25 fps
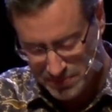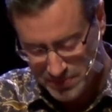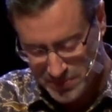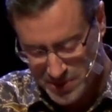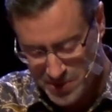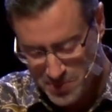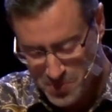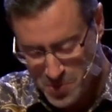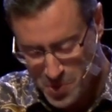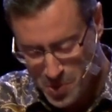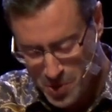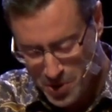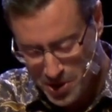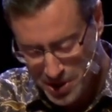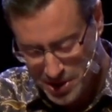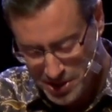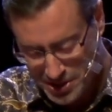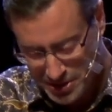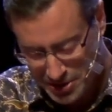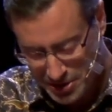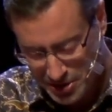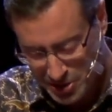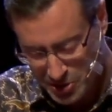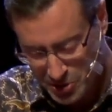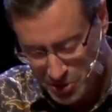the boys
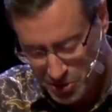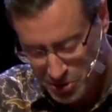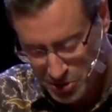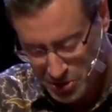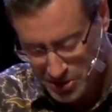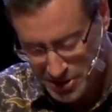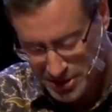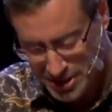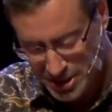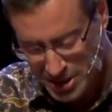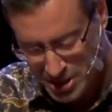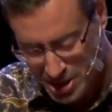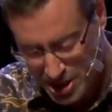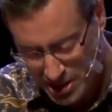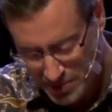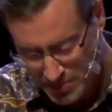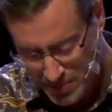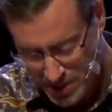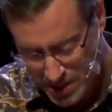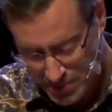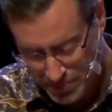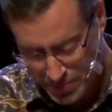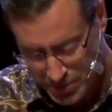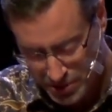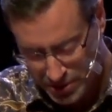and the girls, the young
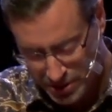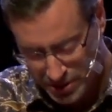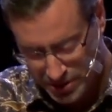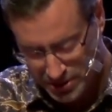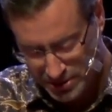people,